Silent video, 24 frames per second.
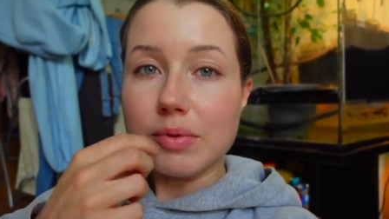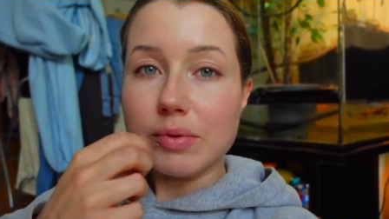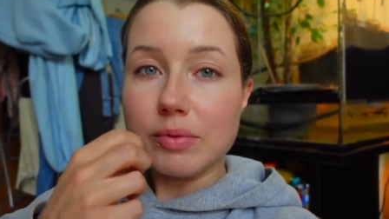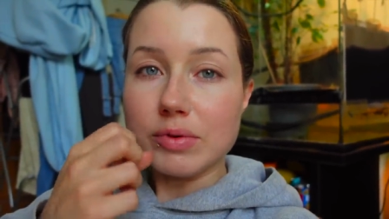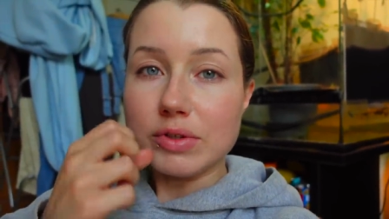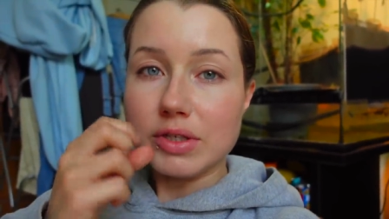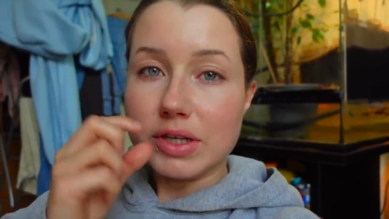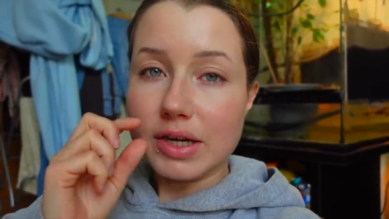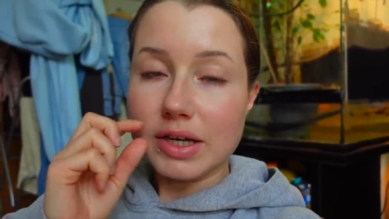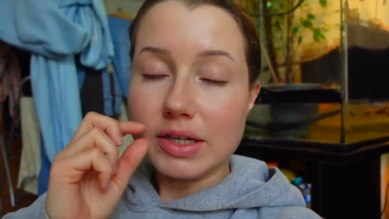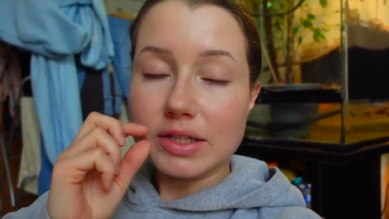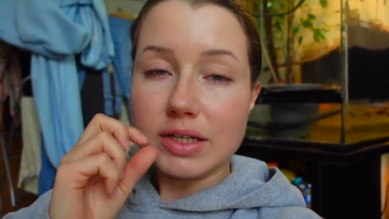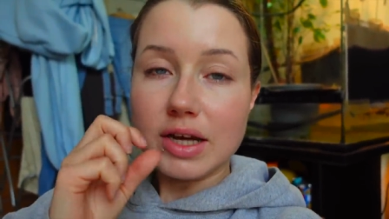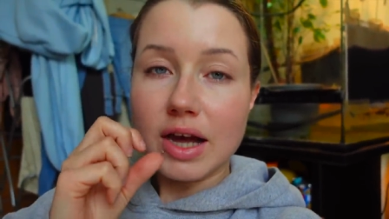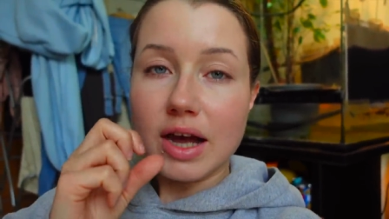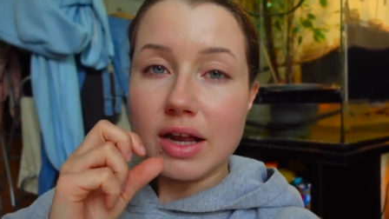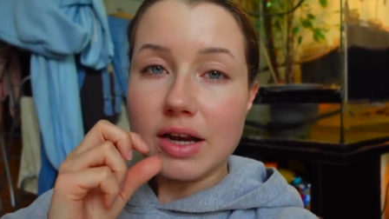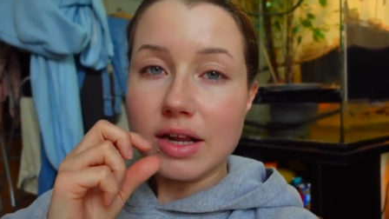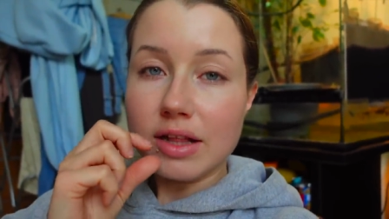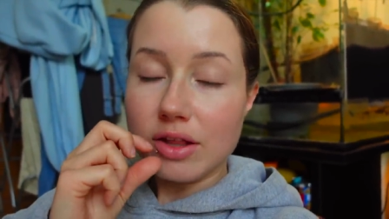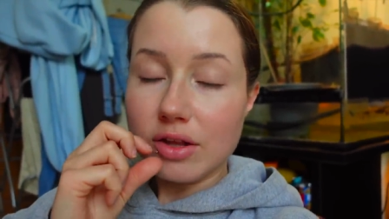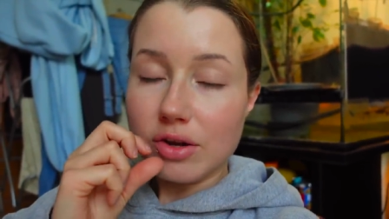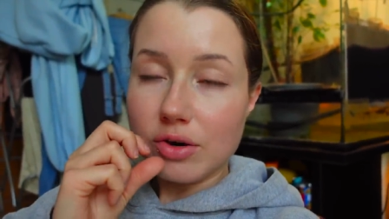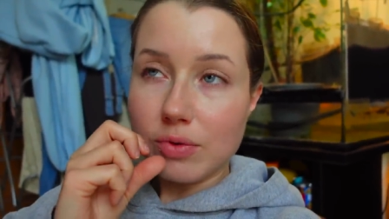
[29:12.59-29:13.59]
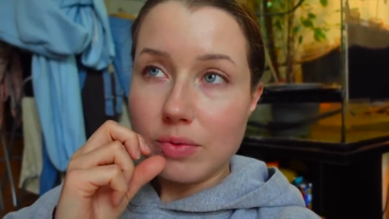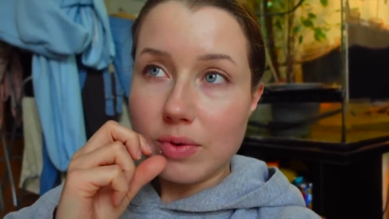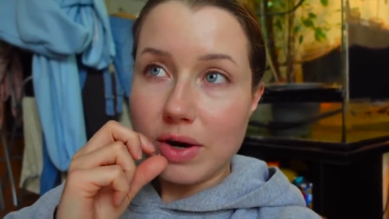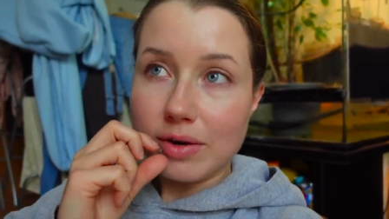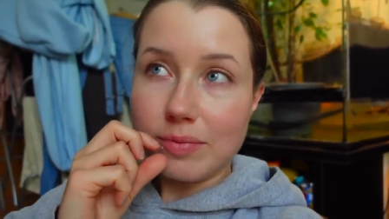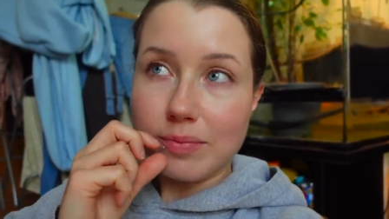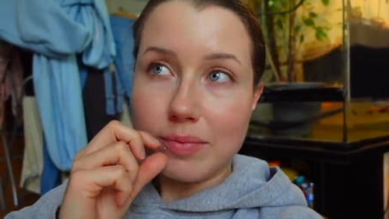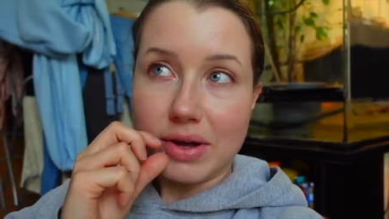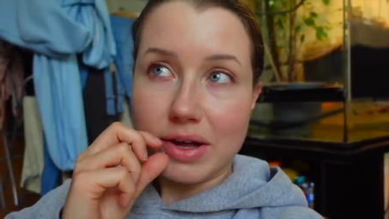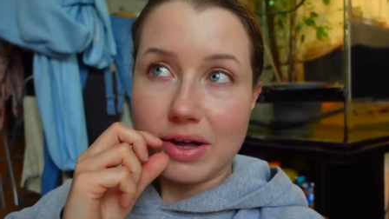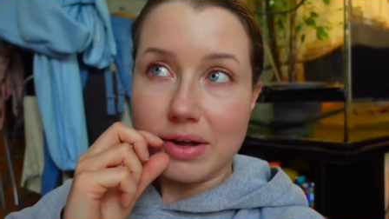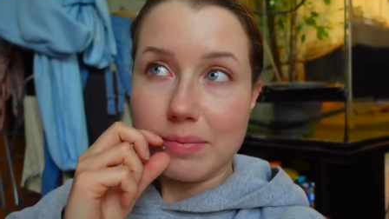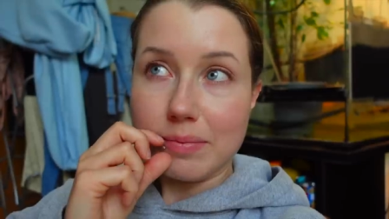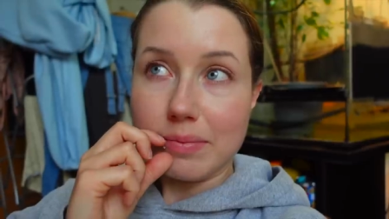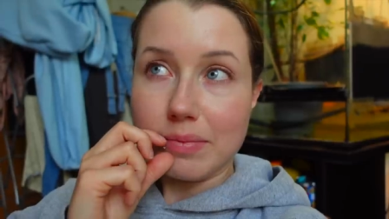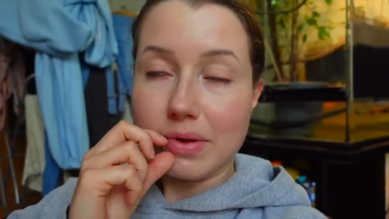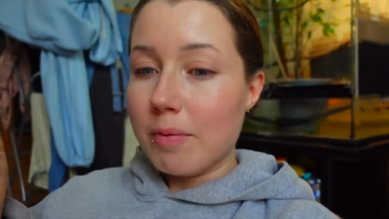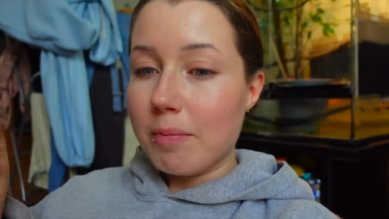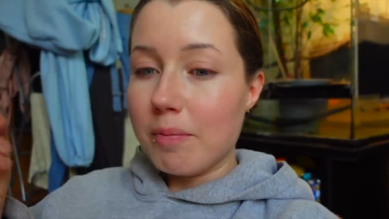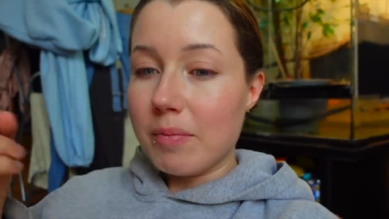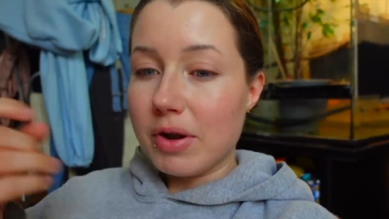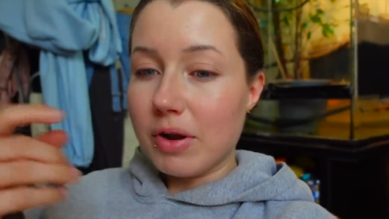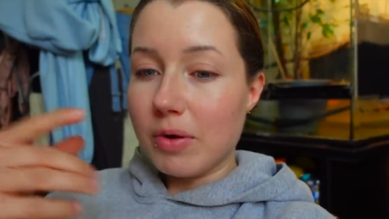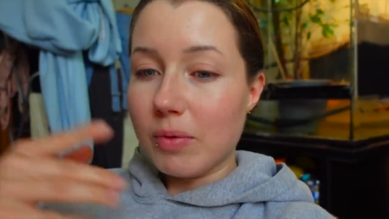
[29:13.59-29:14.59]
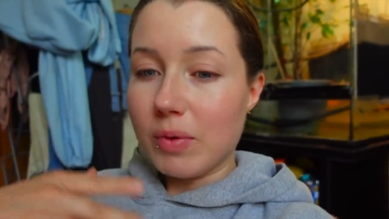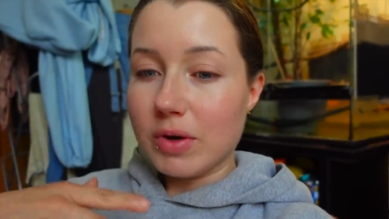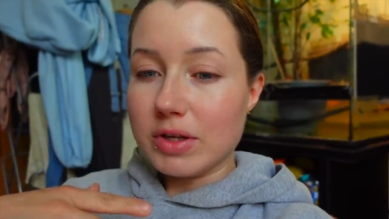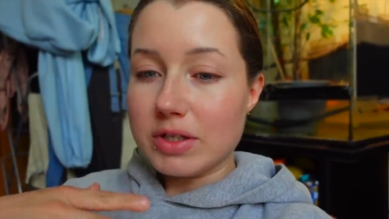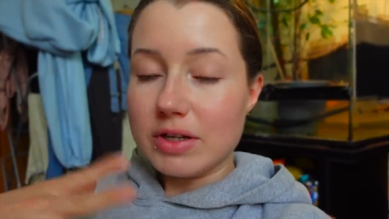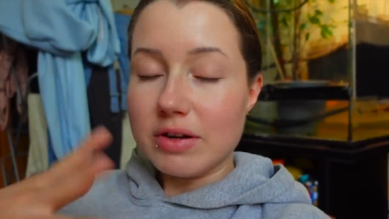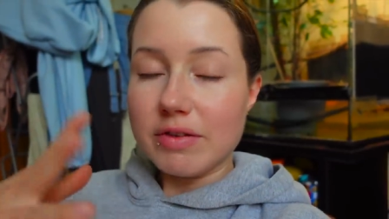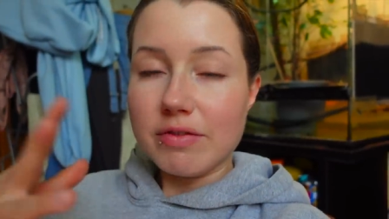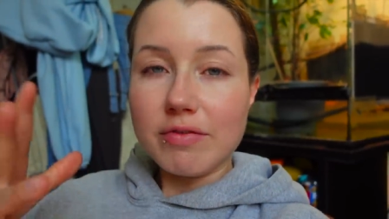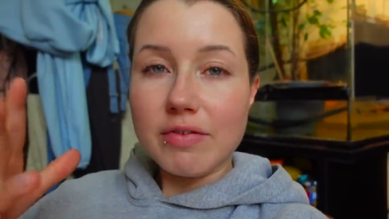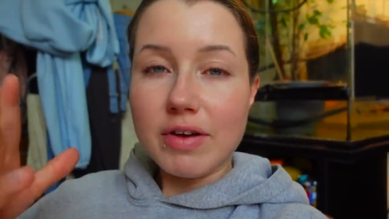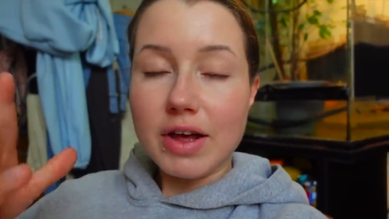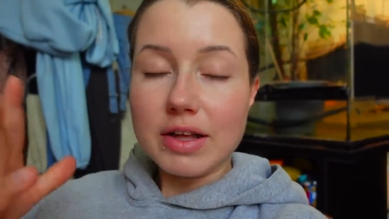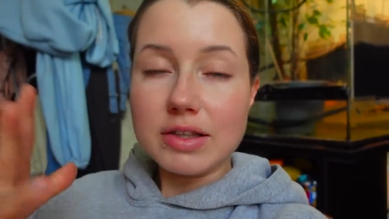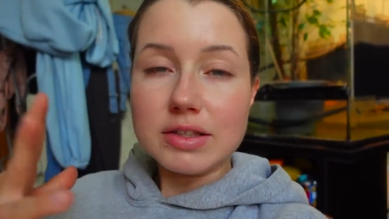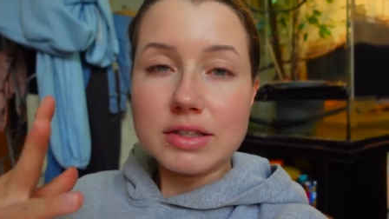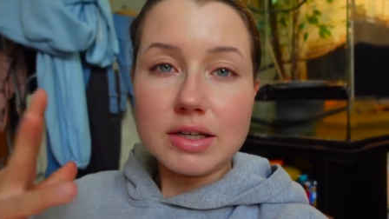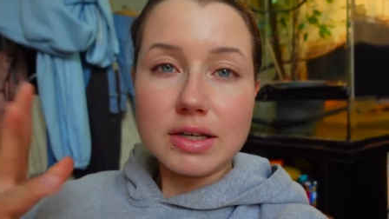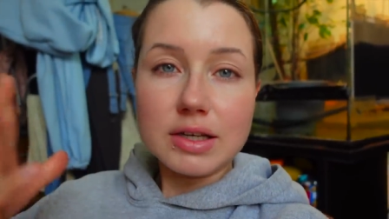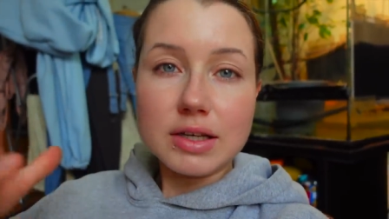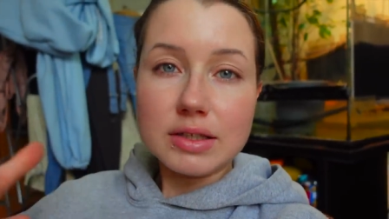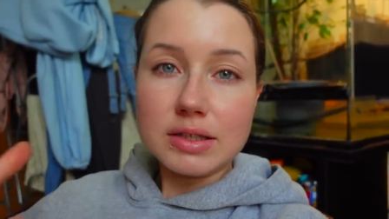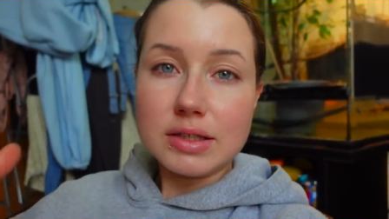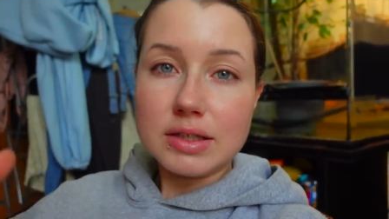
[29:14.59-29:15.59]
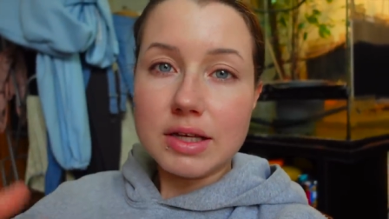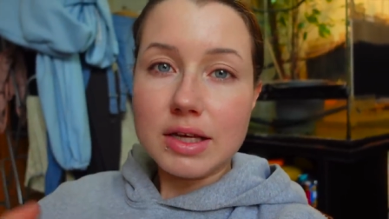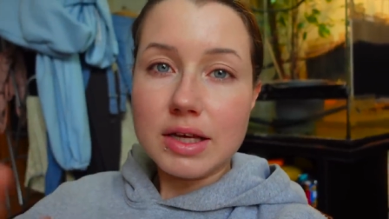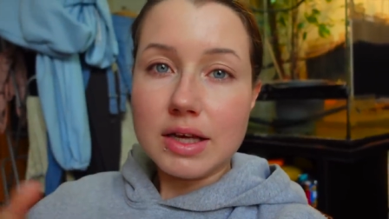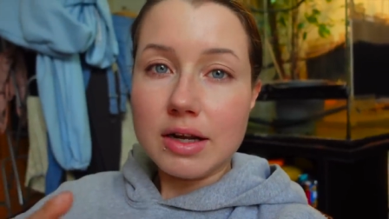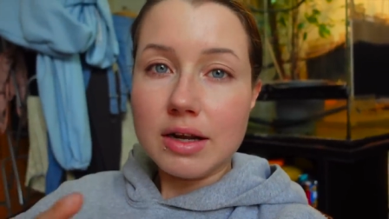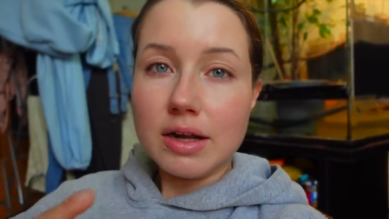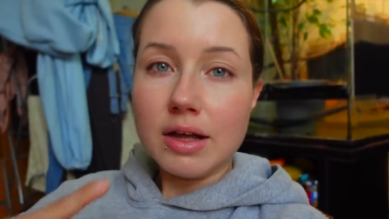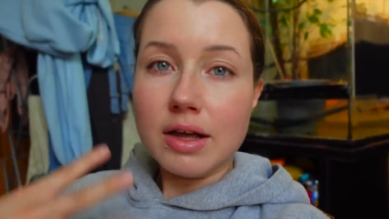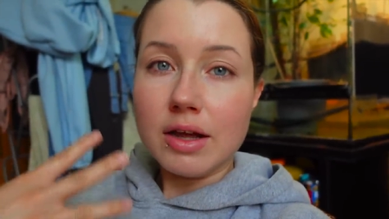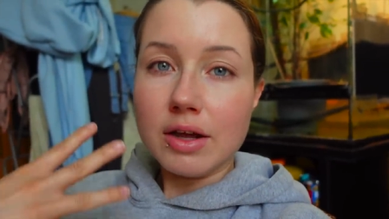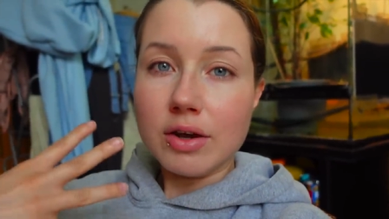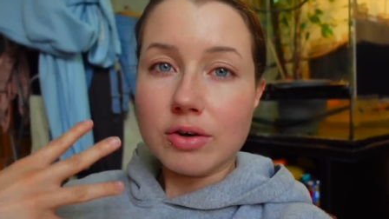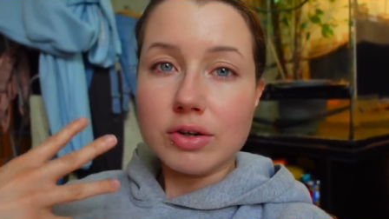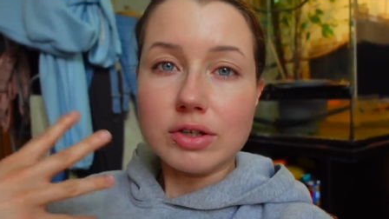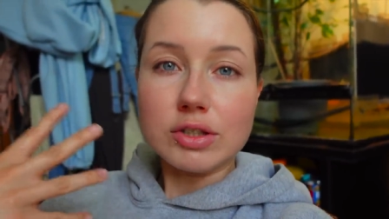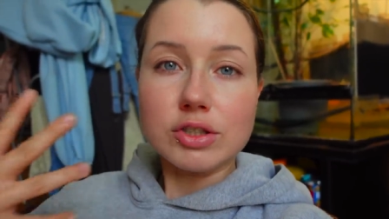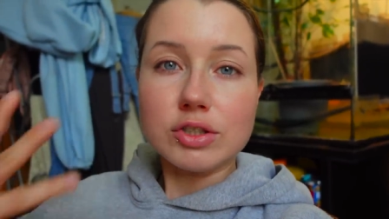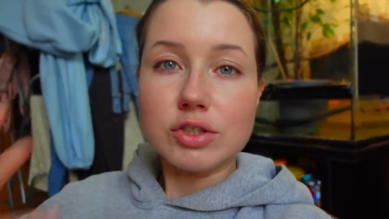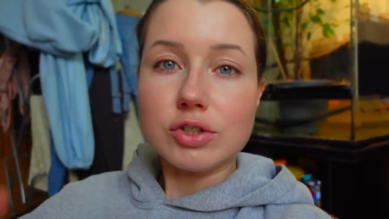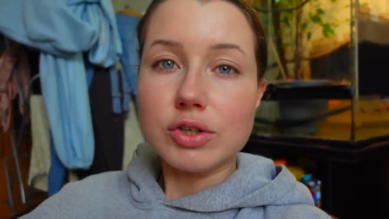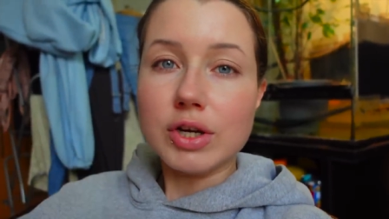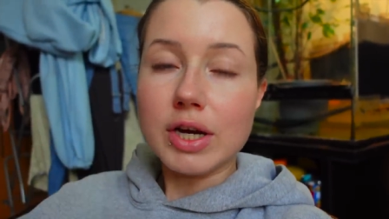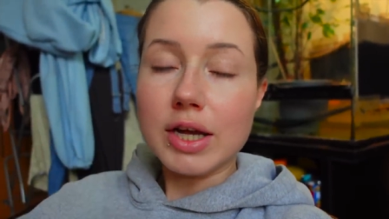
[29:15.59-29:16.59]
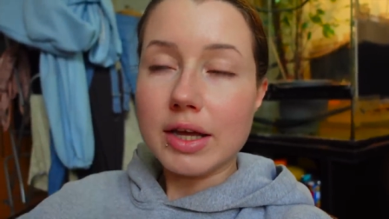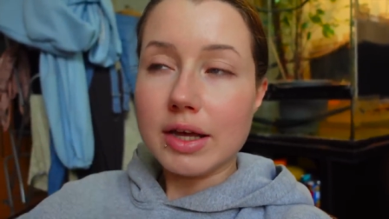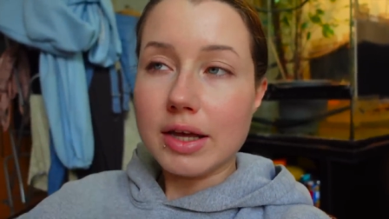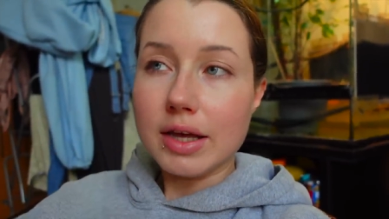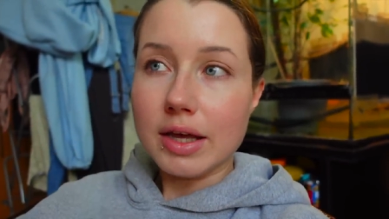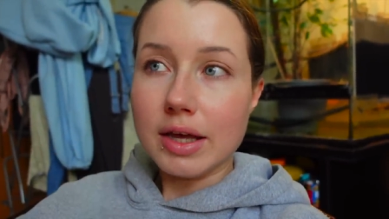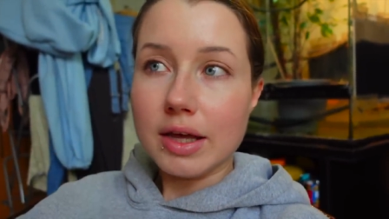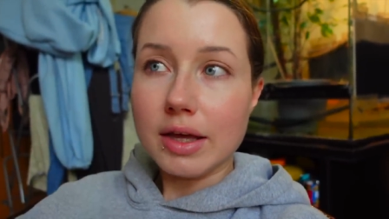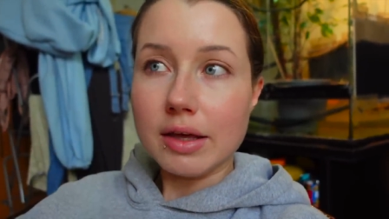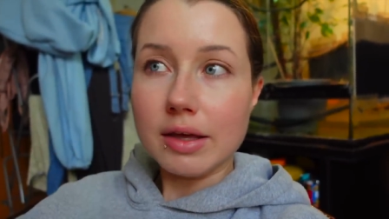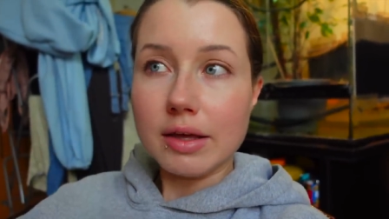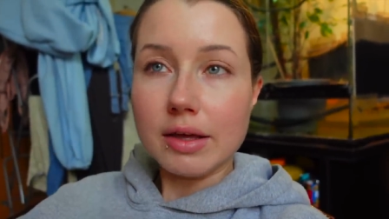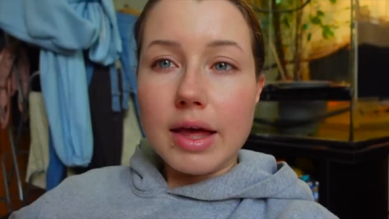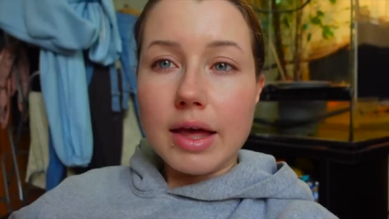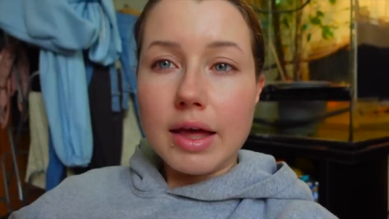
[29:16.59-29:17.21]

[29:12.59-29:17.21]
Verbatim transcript: It was like a tiny little red bump, but it wasn't affecting his eating or his drinking.